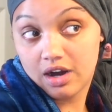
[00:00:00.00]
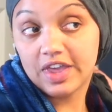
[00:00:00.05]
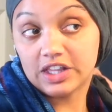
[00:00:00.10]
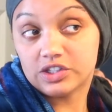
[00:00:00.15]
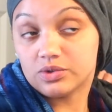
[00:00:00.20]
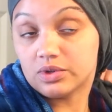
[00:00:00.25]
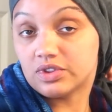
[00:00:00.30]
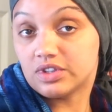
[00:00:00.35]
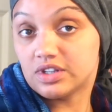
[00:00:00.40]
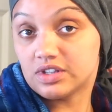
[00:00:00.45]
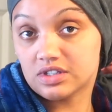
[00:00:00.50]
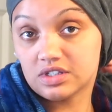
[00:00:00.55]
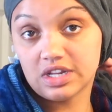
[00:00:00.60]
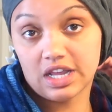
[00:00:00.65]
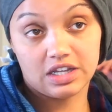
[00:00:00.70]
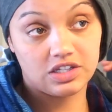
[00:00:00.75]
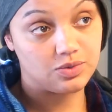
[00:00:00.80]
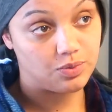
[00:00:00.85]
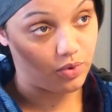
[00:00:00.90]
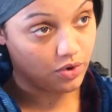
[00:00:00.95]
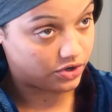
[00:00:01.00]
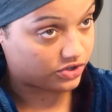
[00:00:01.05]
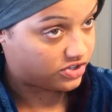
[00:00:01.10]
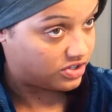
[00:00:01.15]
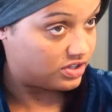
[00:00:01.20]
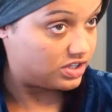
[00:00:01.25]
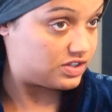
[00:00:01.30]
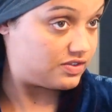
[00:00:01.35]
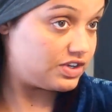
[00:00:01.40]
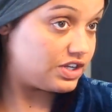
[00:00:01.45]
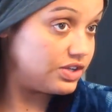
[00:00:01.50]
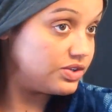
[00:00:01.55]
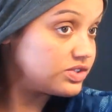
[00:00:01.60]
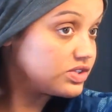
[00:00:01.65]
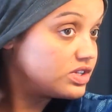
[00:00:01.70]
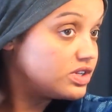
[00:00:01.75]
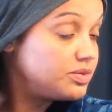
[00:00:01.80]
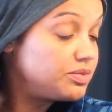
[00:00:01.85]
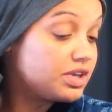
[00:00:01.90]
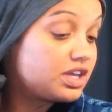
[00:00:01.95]
That's what this next portion of this video is
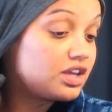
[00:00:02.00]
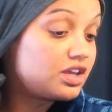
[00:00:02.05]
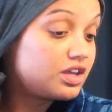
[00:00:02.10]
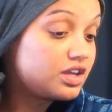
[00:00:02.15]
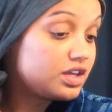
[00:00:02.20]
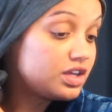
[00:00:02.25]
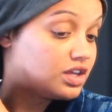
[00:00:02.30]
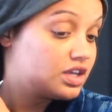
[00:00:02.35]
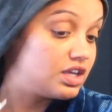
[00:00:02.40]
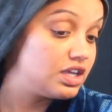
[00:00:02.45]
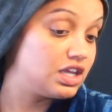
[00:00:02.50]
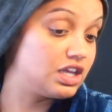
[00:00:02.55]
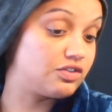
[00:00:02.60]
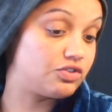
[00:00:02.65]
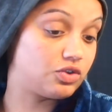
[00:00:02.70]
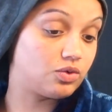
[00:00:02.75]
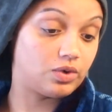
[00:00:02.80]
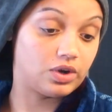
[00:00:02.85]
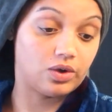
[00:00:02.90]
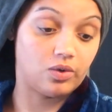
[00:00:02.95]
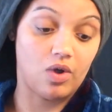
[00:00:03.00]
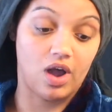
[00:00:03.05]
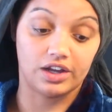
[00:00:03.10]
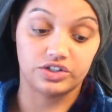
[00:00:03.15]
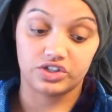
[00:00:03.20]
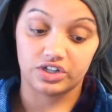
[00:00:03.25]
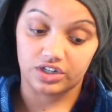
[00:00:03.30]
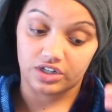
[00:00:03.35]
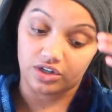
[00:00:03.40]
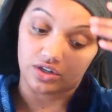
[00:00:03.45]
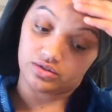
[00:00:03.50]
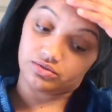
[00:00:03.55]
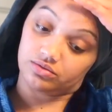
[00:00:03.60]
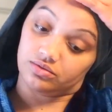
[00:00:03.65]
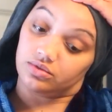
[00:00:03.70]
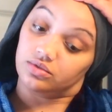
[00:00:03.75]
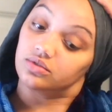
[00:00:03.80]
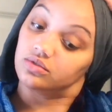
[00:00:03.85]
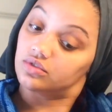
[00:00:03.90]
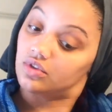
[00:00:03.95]
going to be. If you want to watch it,
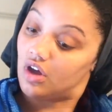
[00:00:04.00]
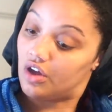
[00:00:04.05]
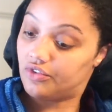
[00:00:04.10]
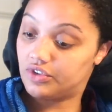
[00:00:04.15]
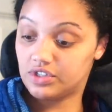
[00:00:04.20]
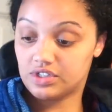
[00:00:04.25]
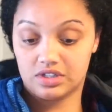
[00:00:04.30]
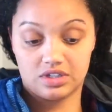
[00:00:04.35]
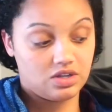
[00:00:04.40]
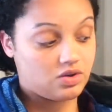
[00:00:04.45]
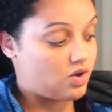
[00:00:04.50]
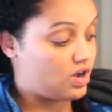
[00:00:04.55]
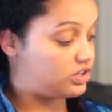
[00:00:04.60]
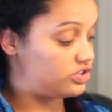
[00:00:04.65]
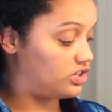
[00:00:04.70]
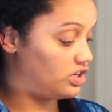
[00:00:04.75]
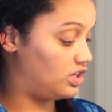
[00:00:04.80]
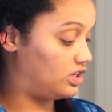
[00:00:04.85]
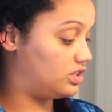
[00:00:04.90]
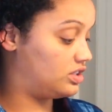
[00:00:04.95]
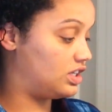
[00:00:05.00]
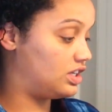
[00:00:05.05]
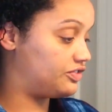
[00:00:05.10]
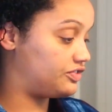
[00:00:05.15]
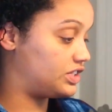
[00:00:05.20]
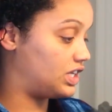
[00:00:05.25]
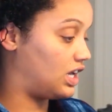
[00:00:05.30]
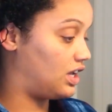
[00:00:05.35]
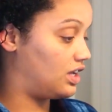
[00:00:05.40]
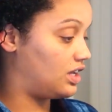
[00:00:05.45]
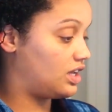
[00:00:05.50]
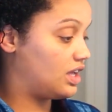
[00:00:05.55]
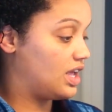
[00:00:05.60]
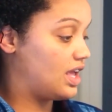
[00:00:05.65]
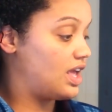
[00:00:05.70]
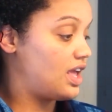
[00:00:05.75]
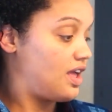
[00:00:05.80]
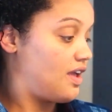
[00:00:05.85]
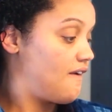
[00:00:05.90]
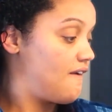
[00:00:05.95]
obviously watch it. If not,
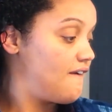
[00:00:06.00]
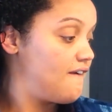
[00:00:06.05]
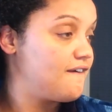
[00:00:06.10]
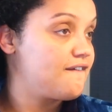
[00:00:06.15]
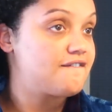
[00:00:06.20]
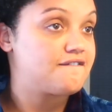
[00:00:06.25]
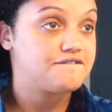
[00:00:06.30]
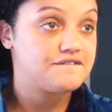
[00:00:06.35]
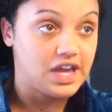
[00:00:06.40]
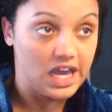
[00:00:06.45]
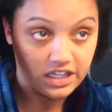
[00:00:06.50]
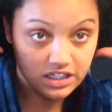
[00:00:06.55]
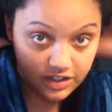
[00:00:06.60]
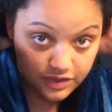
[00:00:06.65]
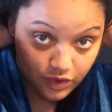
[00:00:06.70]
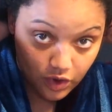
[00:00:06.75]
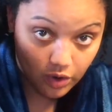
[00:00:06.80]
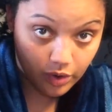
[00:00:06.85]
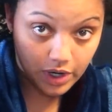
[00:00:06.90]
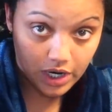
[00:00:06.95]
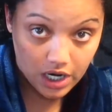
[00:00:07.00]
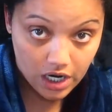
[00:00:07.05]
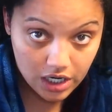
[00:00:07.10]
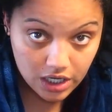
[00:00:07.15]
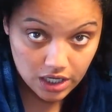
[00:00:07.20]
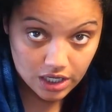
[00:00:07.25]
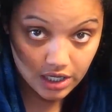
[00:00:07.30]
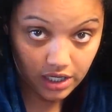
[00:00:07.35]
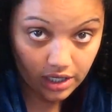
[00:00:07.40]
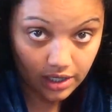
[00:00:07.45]
fast forward.